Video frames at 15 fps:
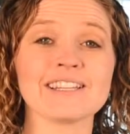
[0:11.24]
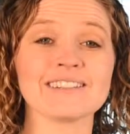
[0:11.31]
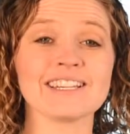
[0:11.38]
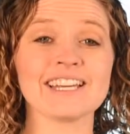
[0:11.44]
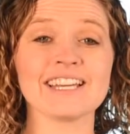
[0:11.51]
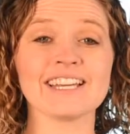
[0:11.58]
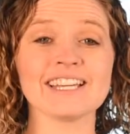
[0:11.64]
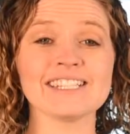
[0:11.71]
little
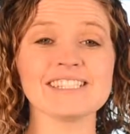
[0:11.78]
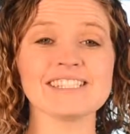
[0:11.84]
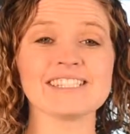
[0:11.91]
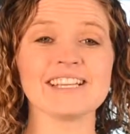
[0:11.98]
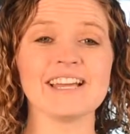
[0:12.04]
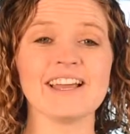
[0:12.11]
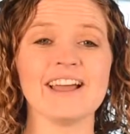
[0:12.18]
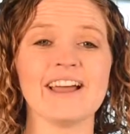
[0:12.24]

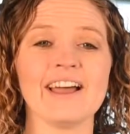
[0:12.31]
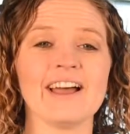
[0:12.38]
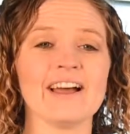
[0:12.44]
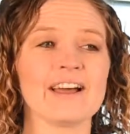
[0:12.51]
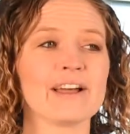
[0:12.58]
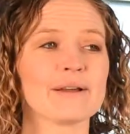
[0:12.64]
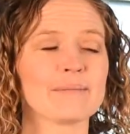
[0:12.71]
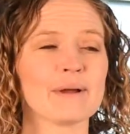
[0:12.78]
kids.
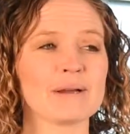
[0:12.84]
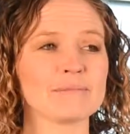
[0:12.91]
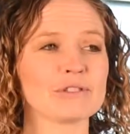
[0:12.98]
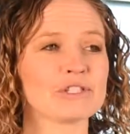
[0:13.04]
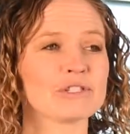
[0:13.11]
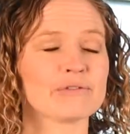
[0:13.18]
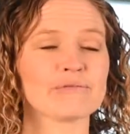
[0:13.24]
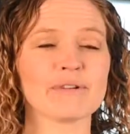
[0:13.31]
I'm
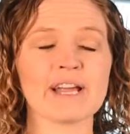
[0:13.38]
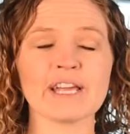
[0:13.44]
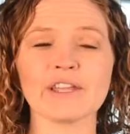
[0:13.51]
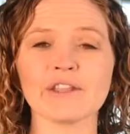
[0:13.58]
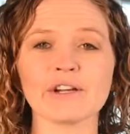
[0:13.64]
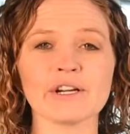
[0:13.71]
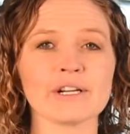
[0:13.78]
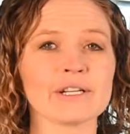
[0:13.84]
just a
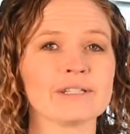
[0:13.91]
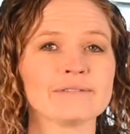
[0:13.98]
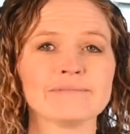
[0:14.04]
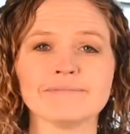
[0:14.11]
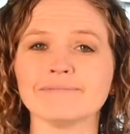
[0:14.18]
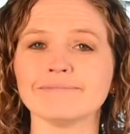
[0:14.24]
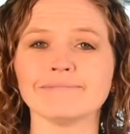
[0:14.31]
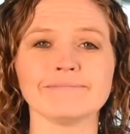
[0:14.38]
regular
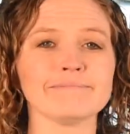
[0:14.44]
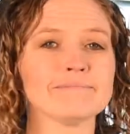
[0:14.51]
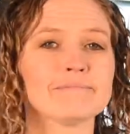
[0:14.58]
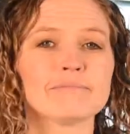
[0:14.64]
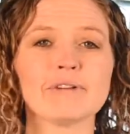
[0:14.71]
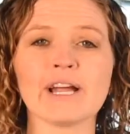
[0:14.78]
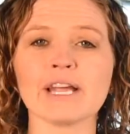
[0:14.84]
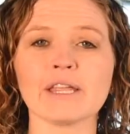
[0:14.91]

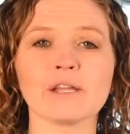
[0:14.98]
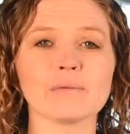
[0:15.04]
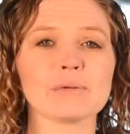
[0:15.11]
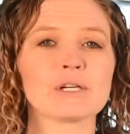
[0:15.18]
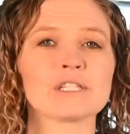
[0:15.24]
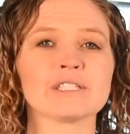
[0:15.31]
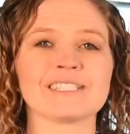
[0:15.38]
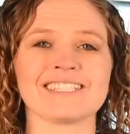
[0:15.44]

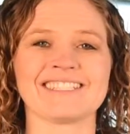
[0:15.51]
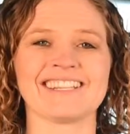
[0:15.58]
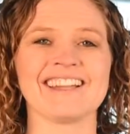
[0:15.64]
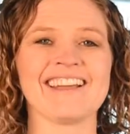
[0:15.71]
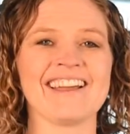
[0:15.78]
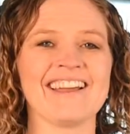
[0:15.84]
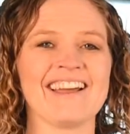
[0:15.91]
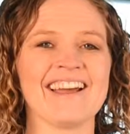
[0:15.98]
person.
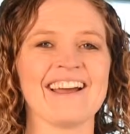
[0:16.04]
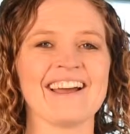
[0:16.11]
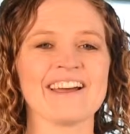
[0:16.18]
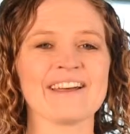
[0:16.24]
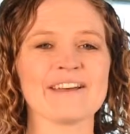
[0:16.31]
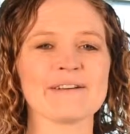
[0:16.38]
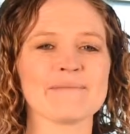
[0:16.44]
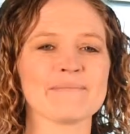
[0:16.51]

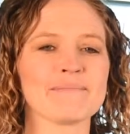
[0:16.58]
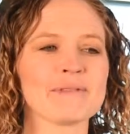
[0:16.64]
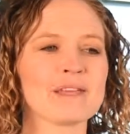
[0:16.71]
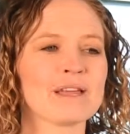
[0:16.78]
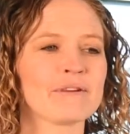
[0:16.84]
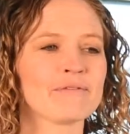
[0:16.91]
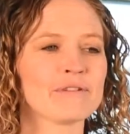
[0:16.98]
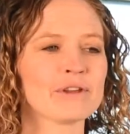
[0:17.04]

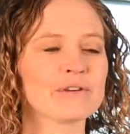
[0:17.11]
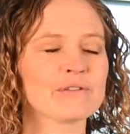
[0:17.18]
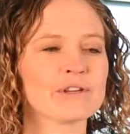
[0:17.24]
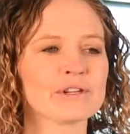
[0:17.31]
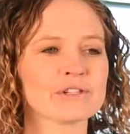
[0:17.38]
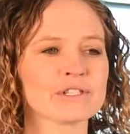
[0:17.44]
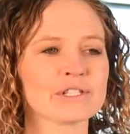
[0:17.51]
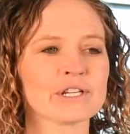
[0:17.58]
A few
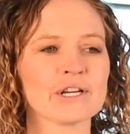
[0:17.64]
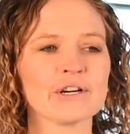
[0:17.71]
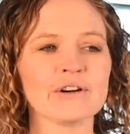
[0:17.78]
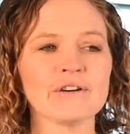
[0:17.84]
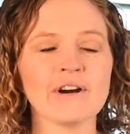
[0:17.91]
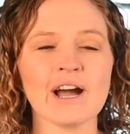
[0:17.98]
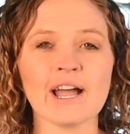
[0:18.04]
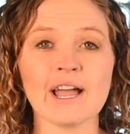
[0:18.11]
years
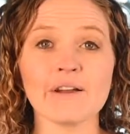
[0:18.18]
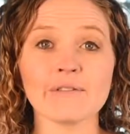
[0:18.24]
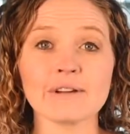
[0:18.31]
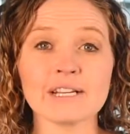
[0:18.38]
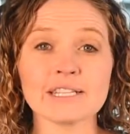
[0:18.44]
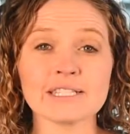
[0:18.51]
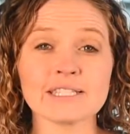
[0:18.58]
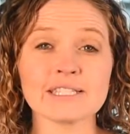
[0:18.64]
ago, I
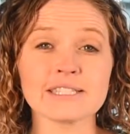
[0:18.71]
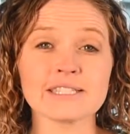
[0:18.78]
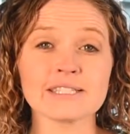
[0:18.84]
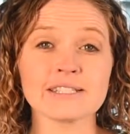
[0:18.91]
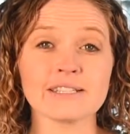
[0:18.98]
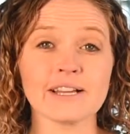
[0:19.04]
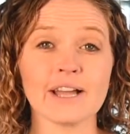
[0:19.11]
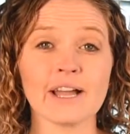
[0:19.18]
was
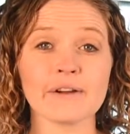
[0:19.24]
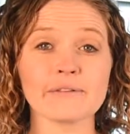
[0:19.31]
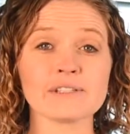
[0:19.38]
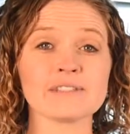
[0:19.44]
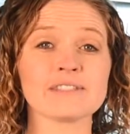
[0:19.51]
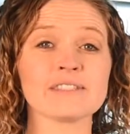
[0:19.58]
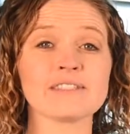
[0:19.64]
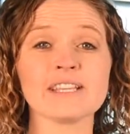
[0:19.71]

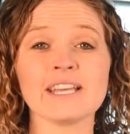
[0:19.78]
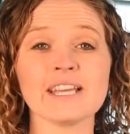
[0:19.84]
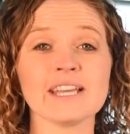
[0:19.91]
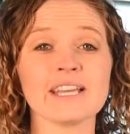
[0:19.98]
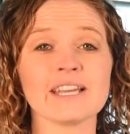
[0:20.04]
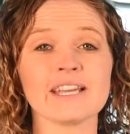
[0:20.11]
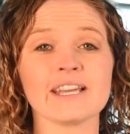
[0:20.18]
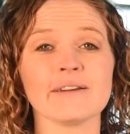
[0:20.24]

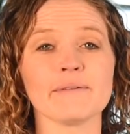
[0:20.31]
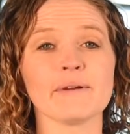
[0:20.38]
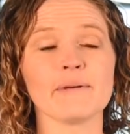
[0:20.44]
sick,